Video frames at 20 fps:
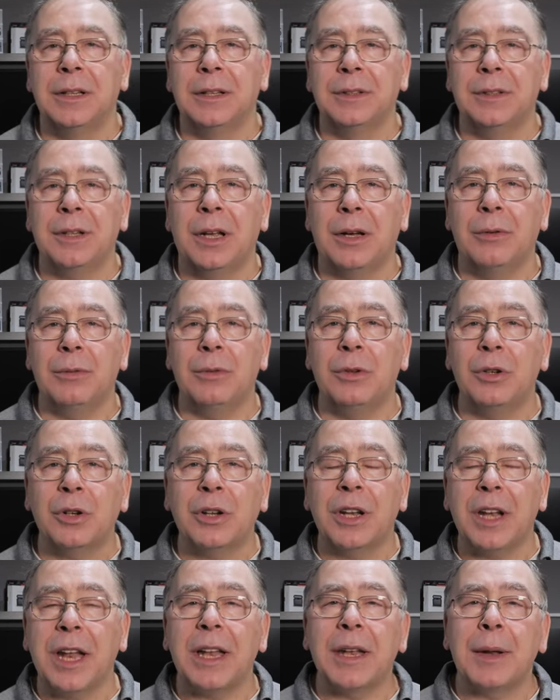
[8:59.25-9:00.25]
so
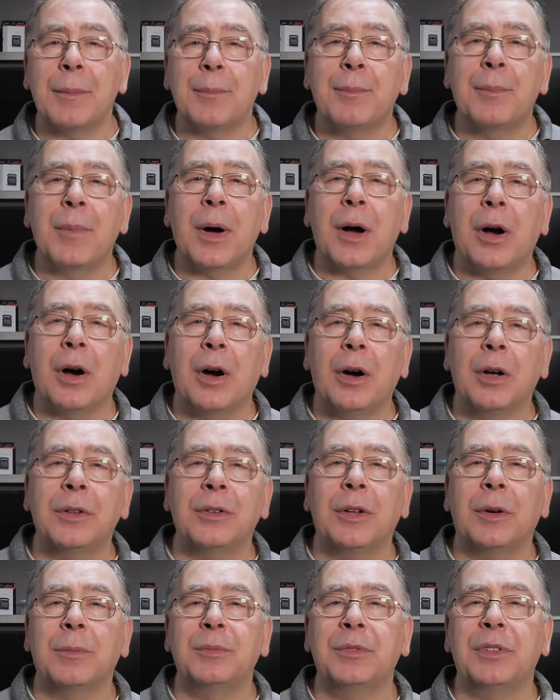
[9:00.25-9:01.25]
looking at the
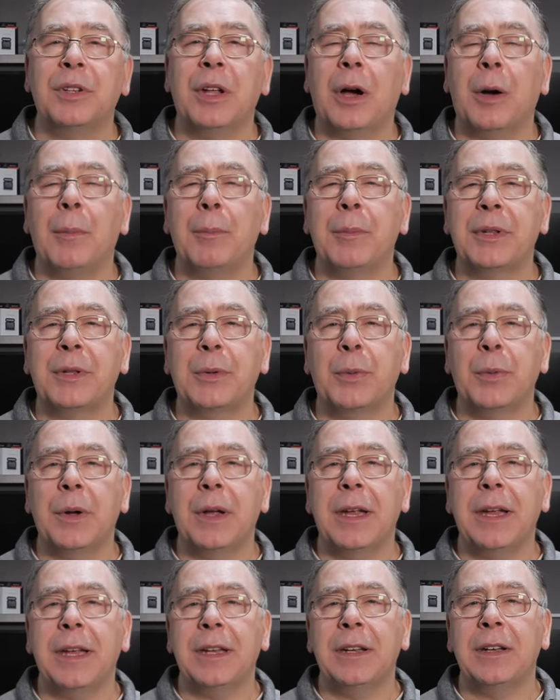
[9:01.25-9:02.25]
bars I'm, I'm
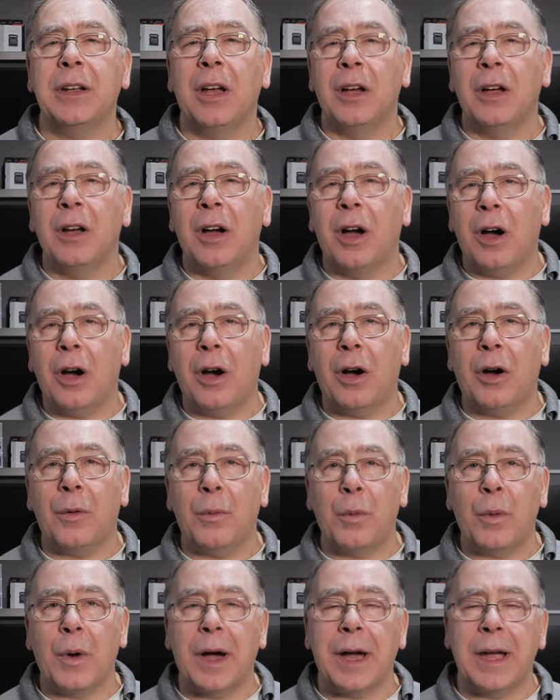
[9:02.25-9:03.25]
between
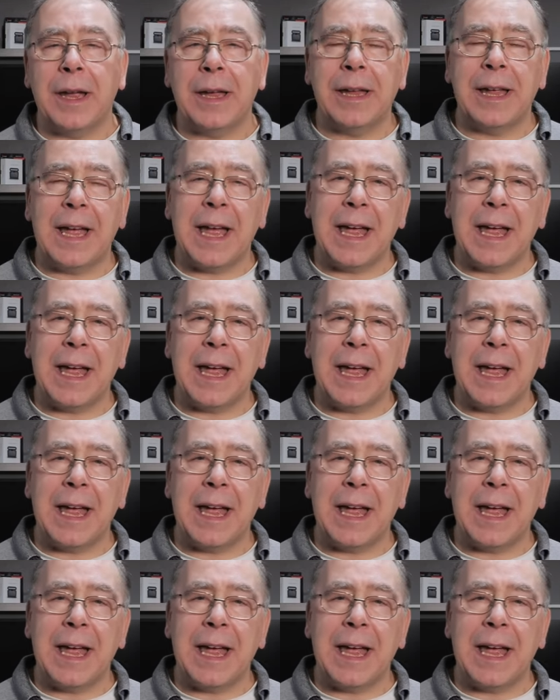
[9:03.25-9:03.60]
halfway